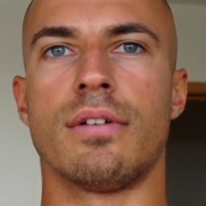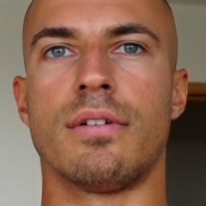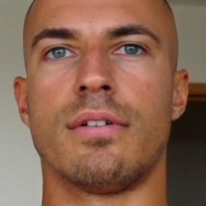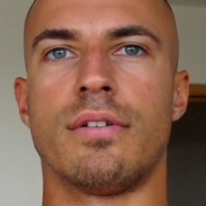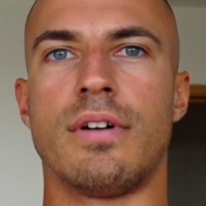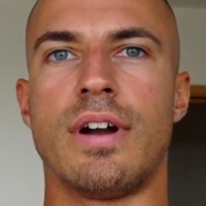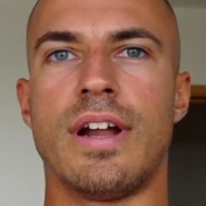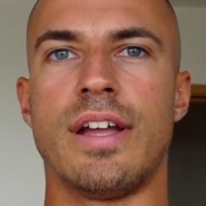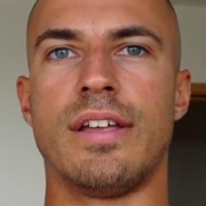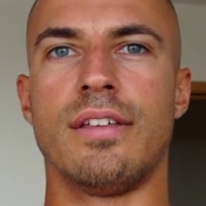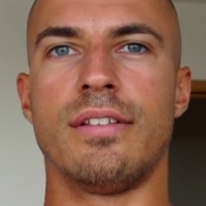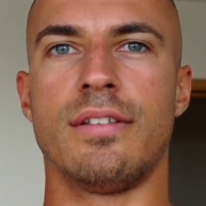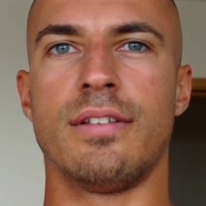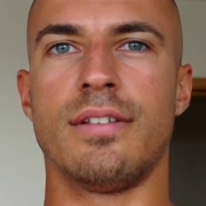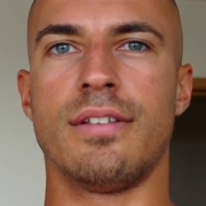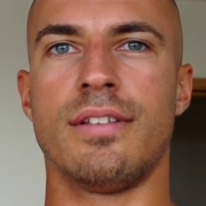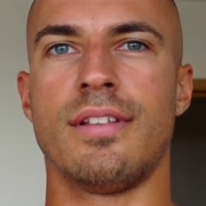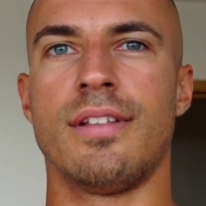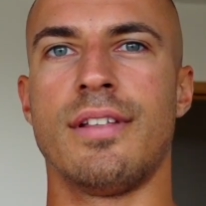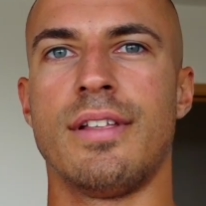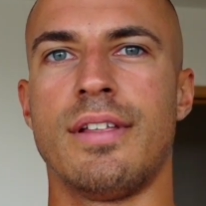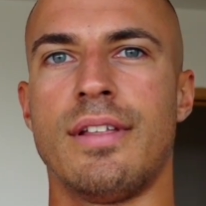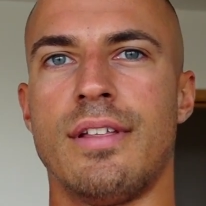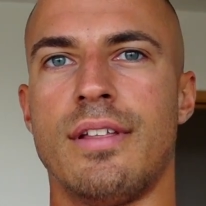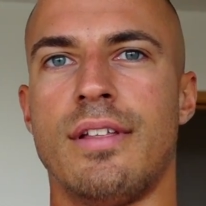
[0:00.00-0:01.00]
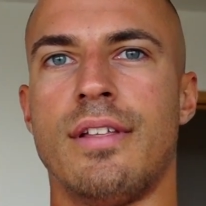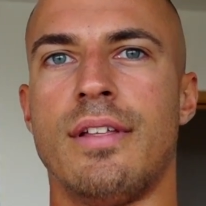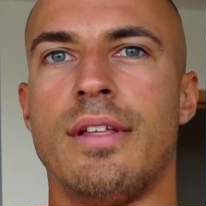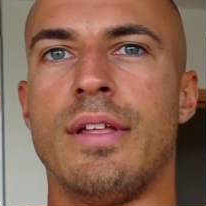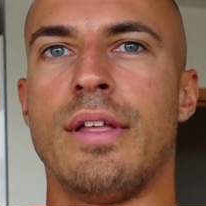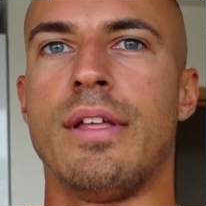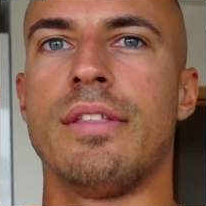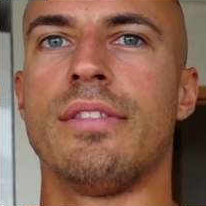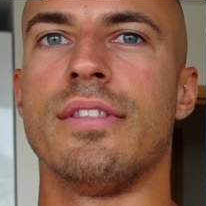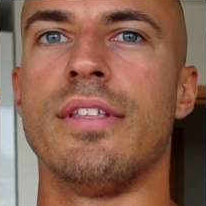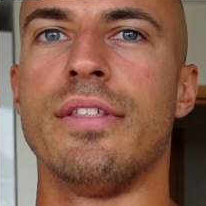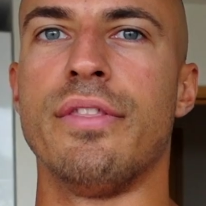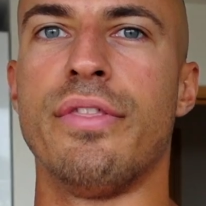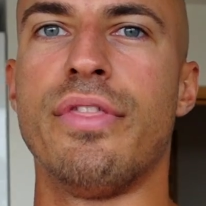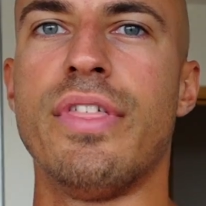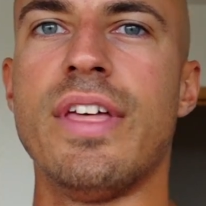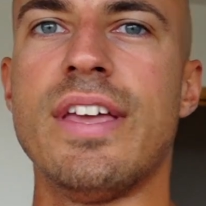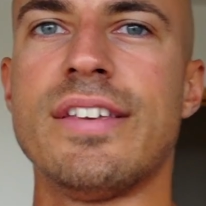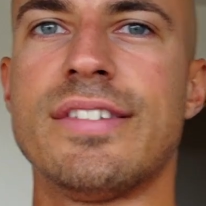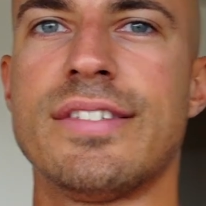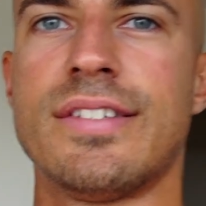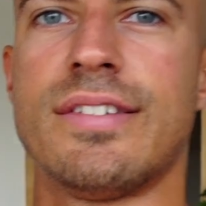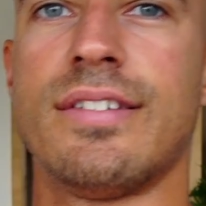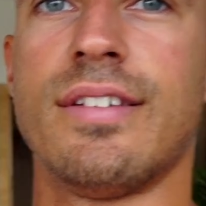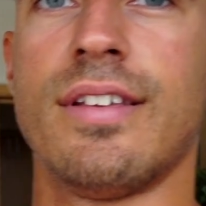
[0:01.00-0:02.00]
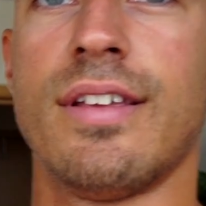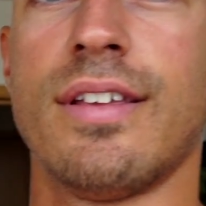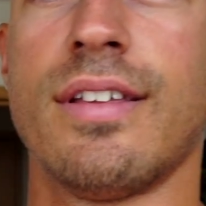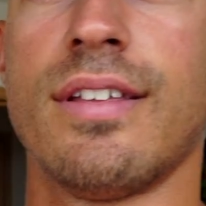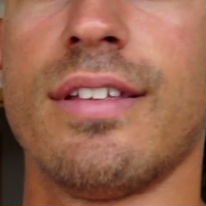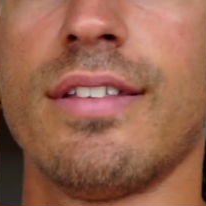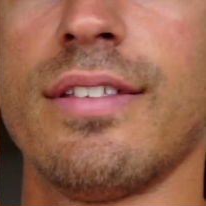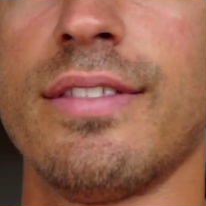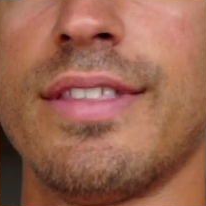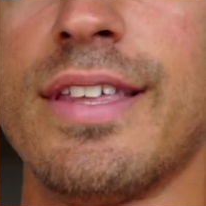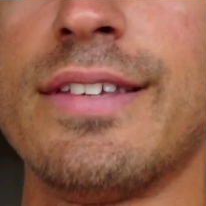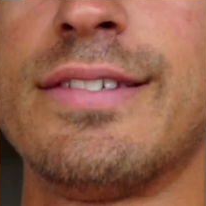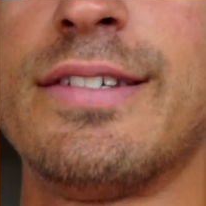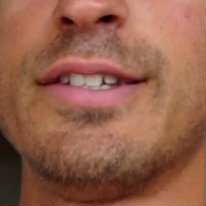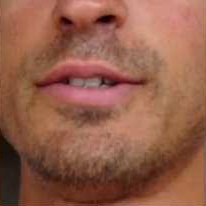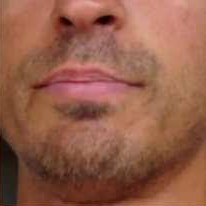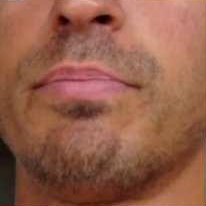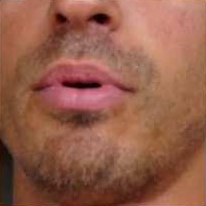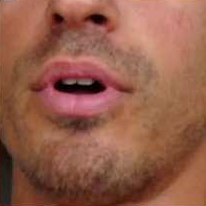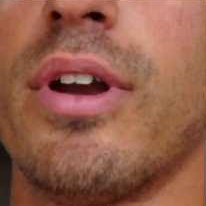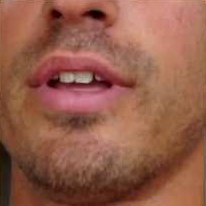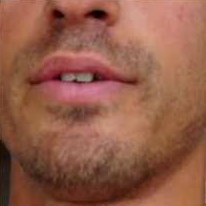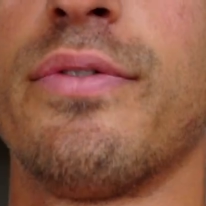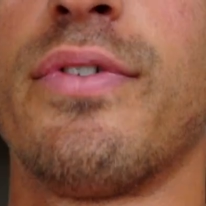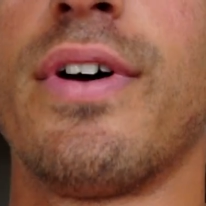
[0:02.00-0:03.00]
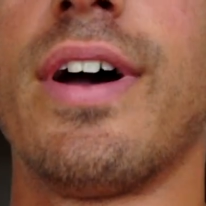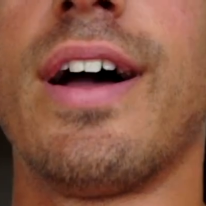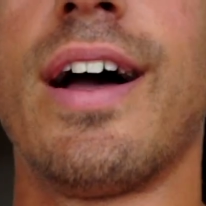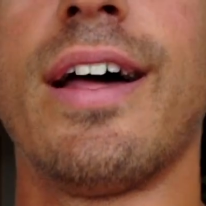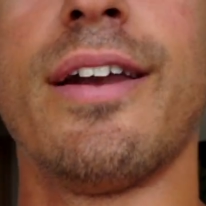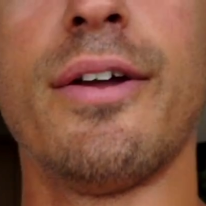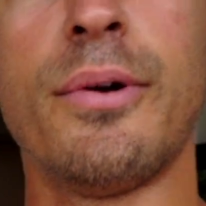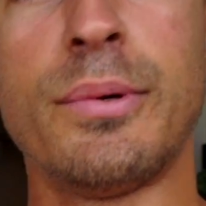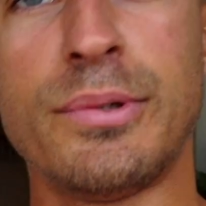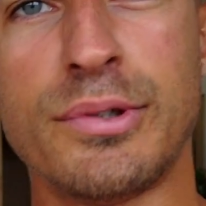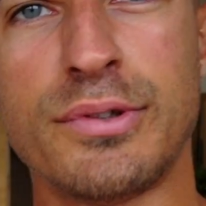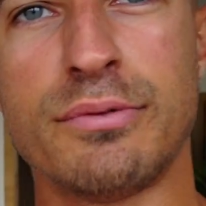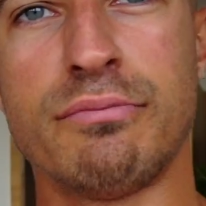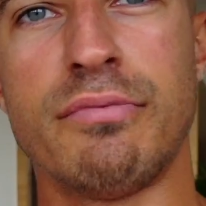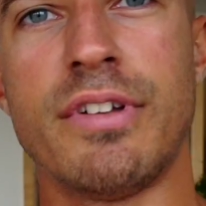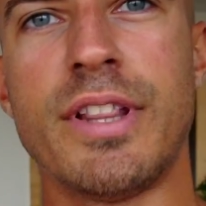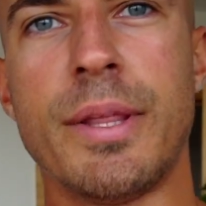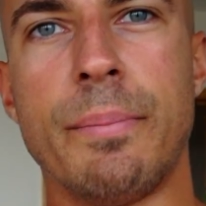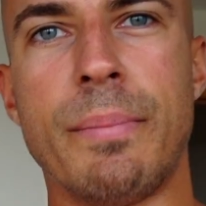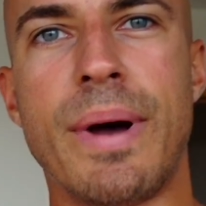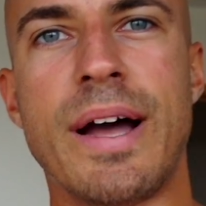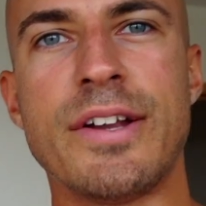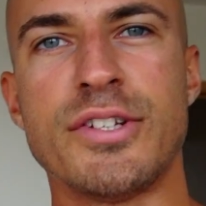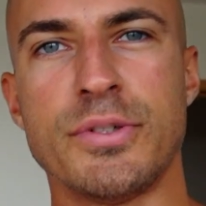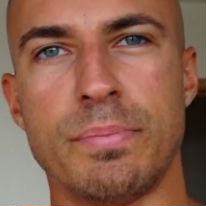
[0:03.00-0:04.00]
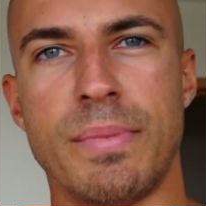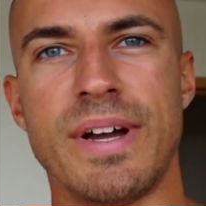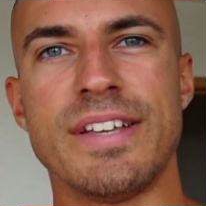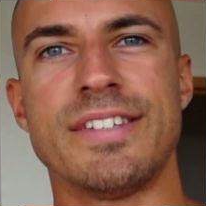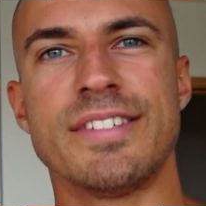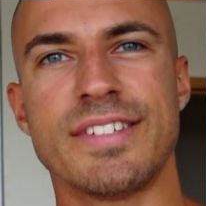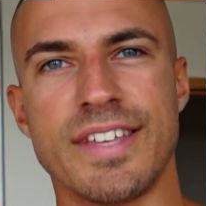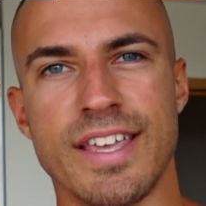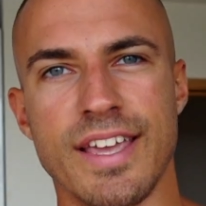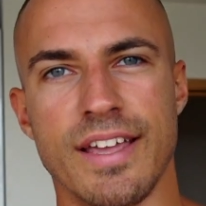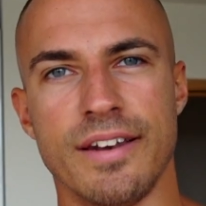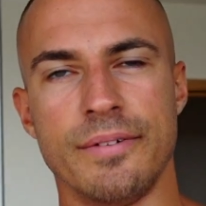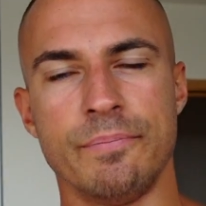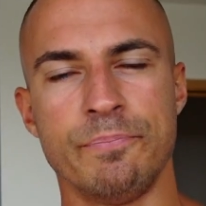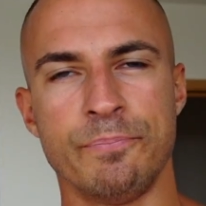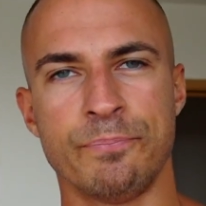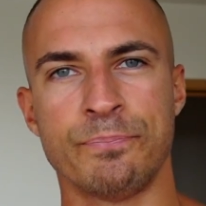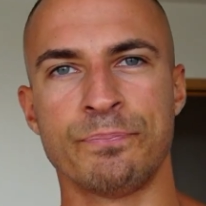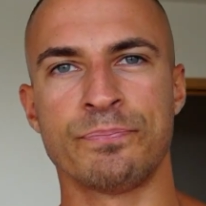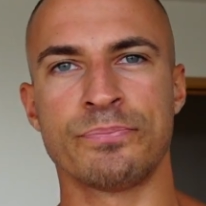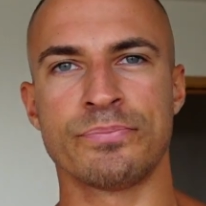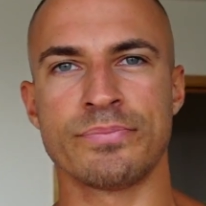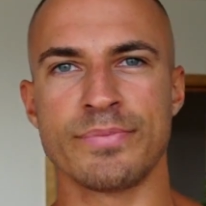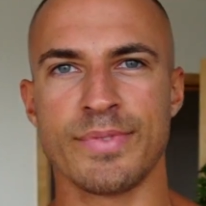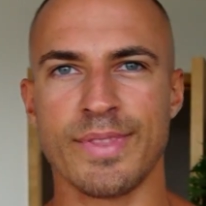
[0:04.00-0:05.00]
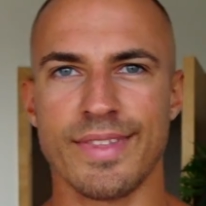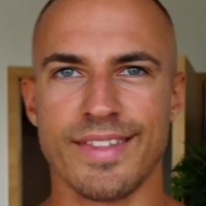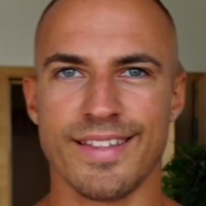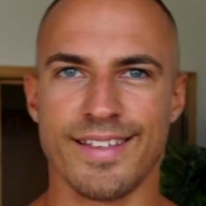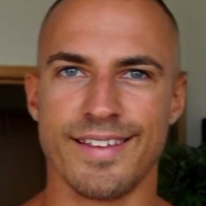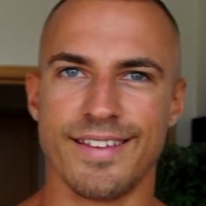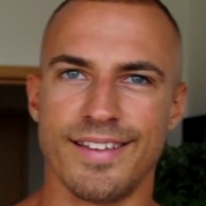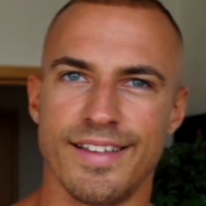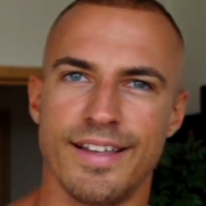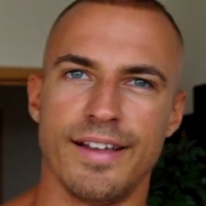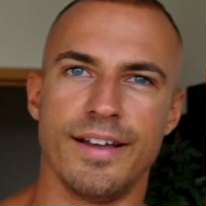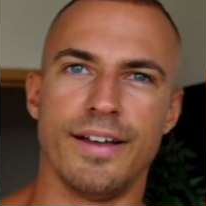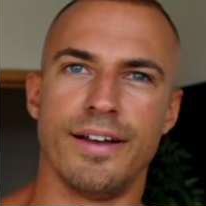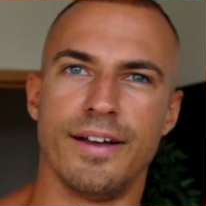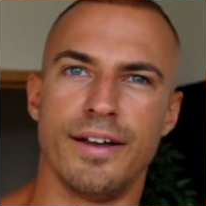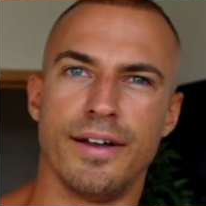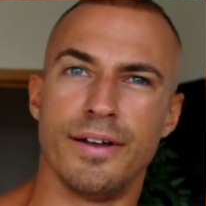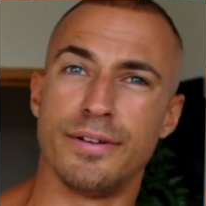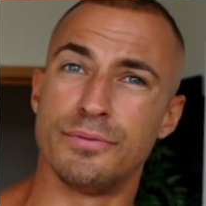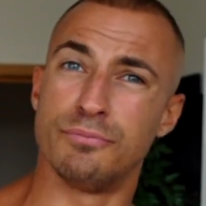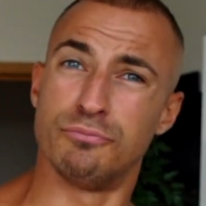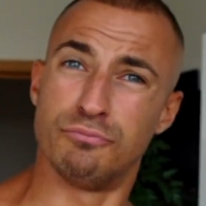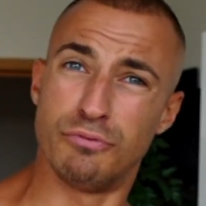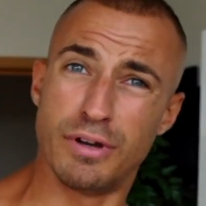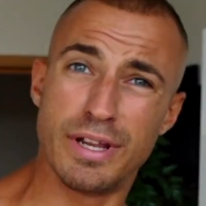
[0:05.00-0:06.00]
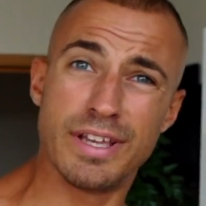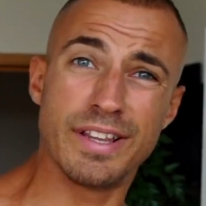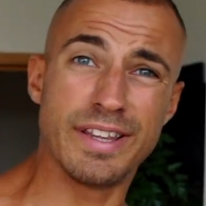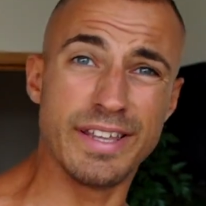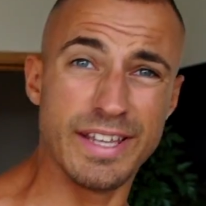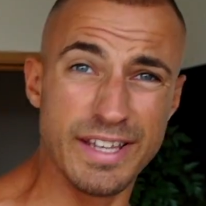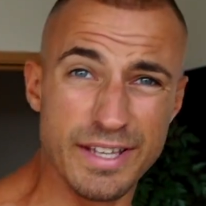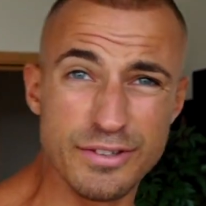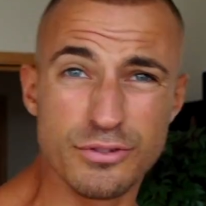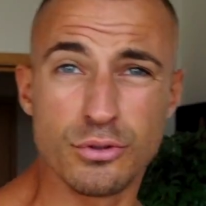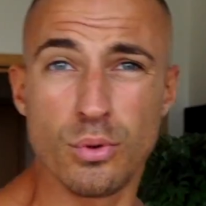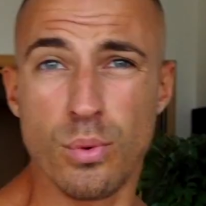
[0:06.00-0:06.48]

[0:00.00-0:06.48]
right, that this is body fat. I know it doesn't really match my skin, really is